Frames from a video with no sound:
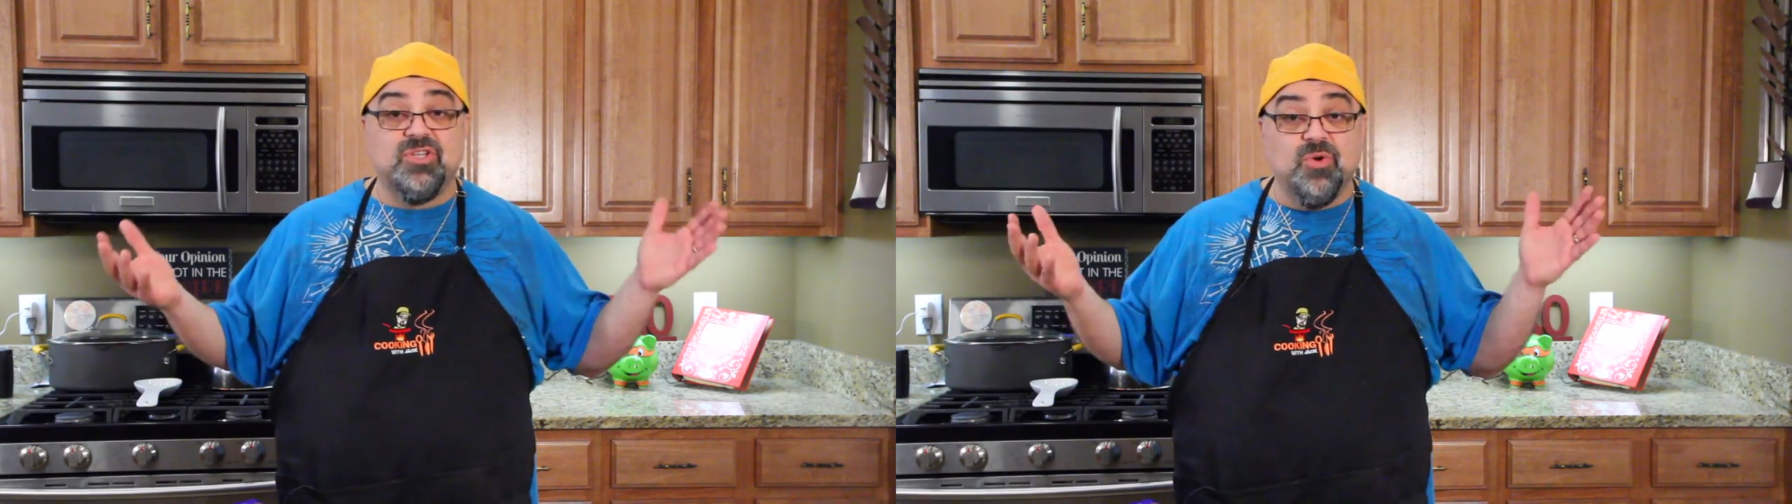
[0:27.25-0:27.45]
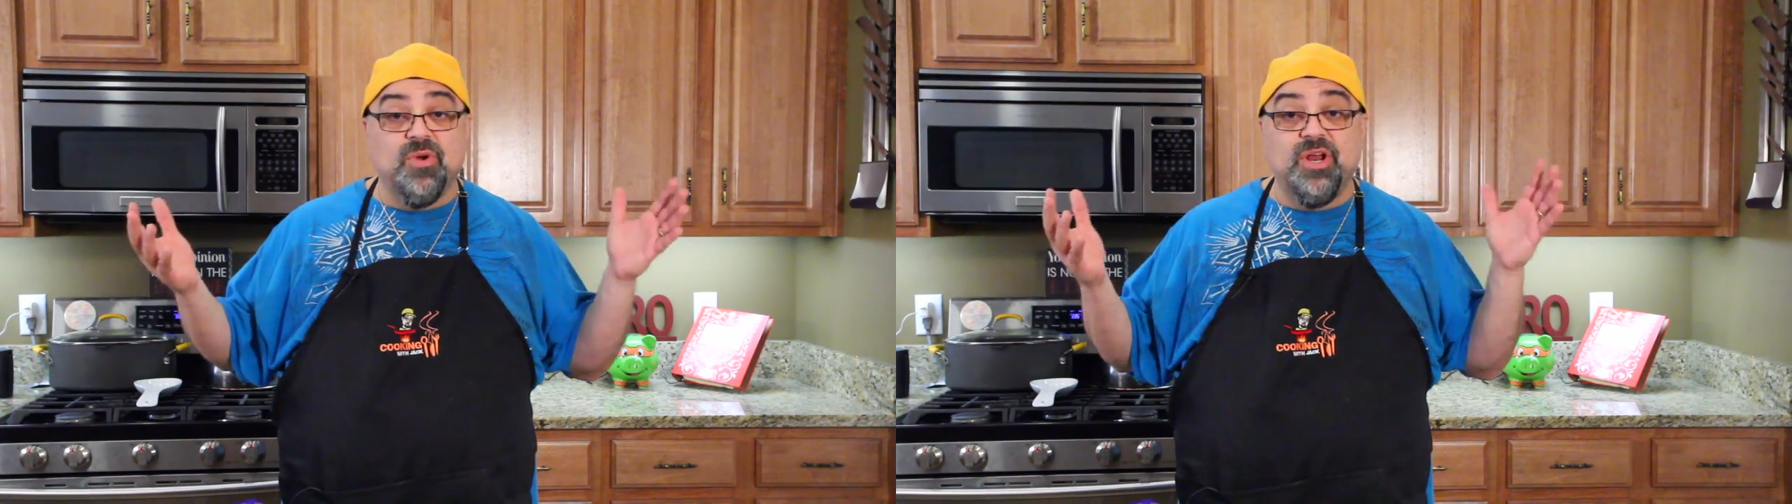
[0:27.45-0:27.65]

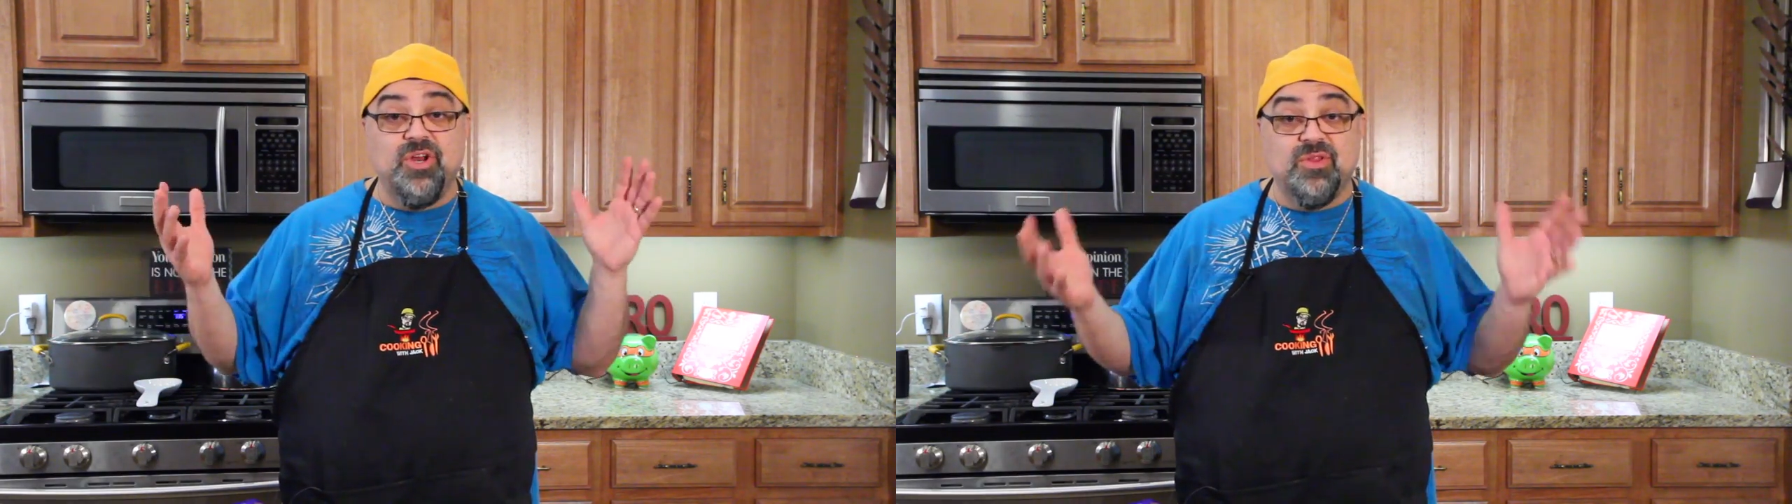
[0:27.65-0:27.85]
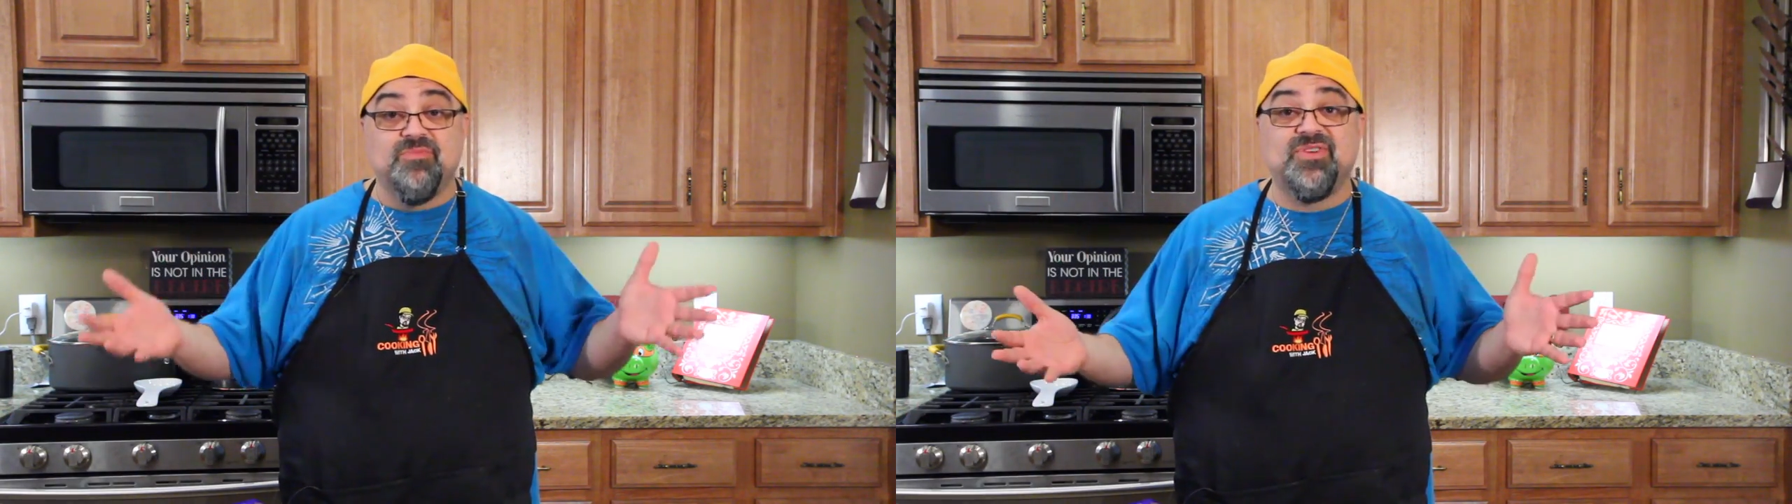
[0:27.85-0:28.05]
So we're going
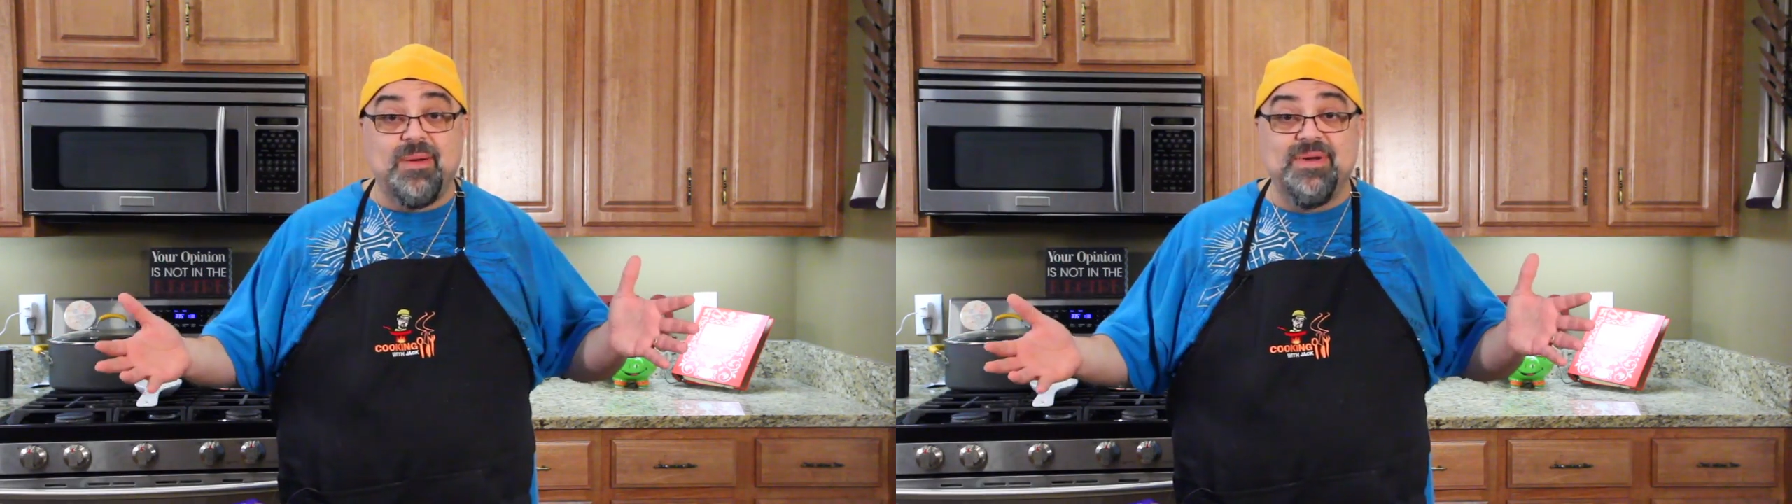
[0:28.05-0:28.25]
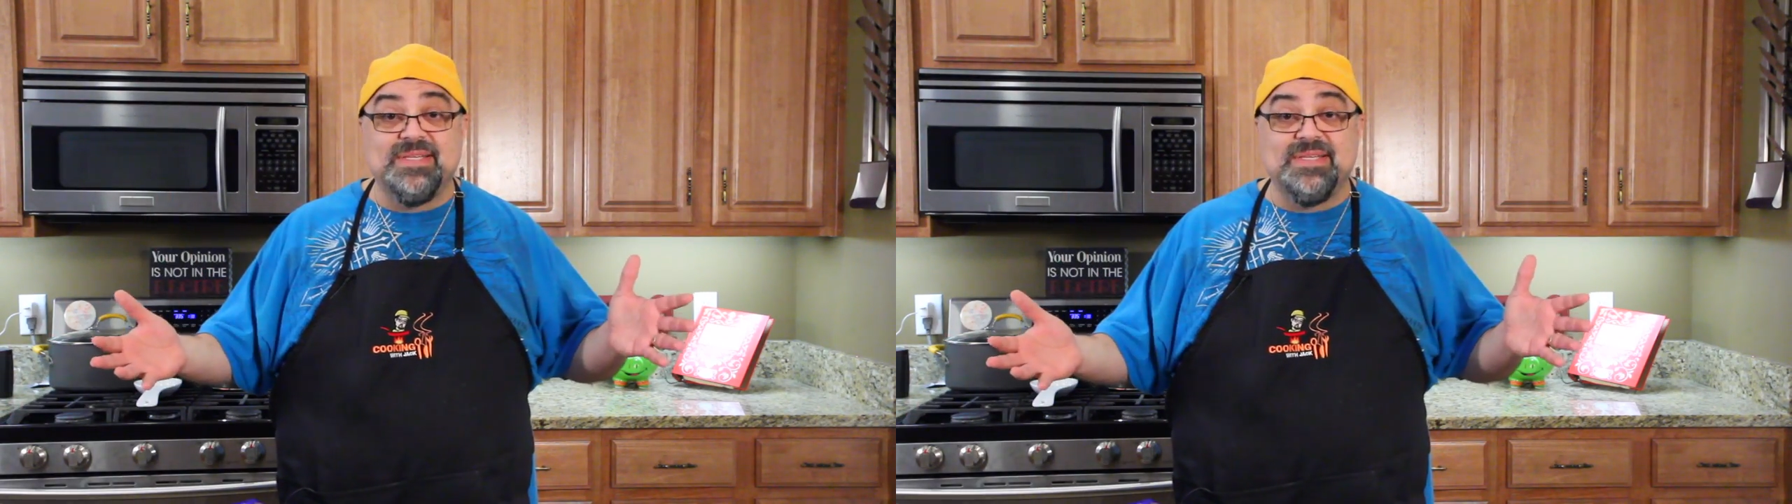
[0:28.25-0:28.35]
to do them side by